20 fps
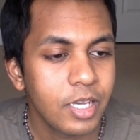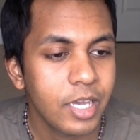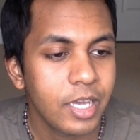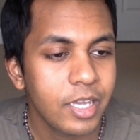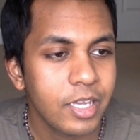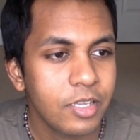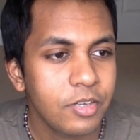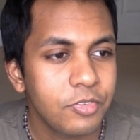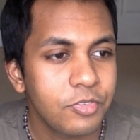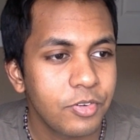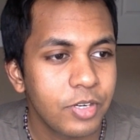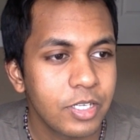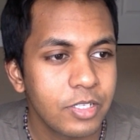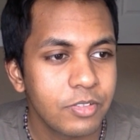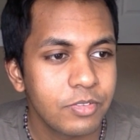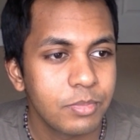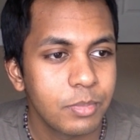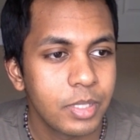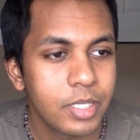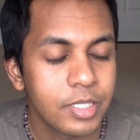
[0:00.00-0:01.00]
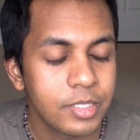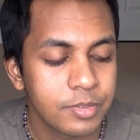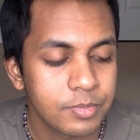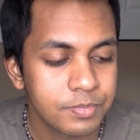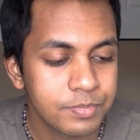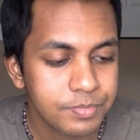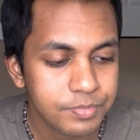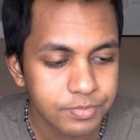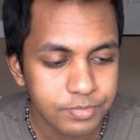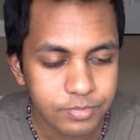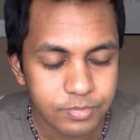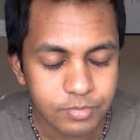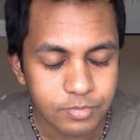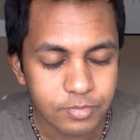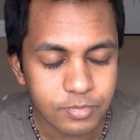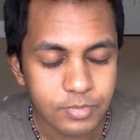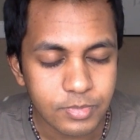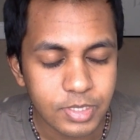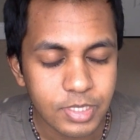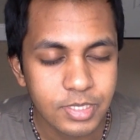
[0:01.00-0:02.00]
I had a friend of mine
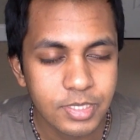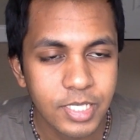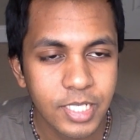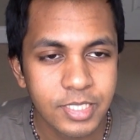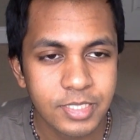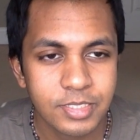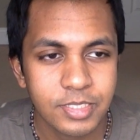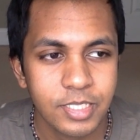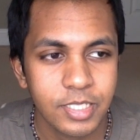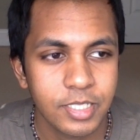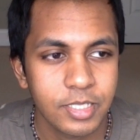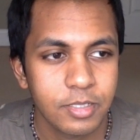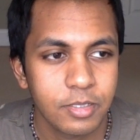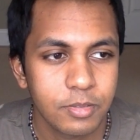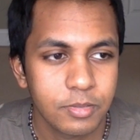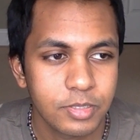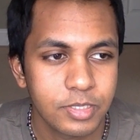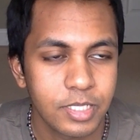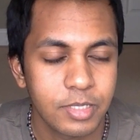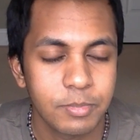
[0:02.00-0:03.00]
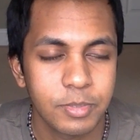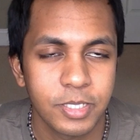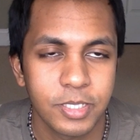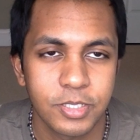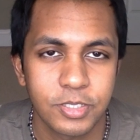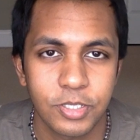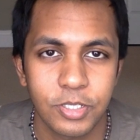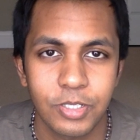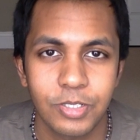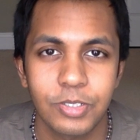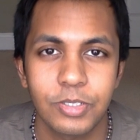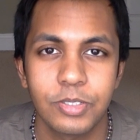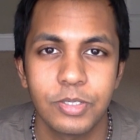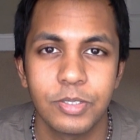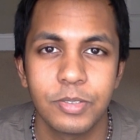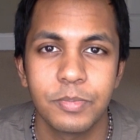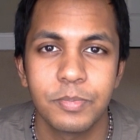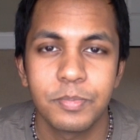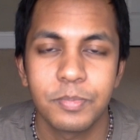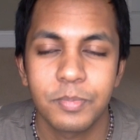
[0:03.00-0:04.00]
last night sent me this
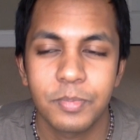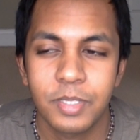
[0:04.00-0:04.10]
article,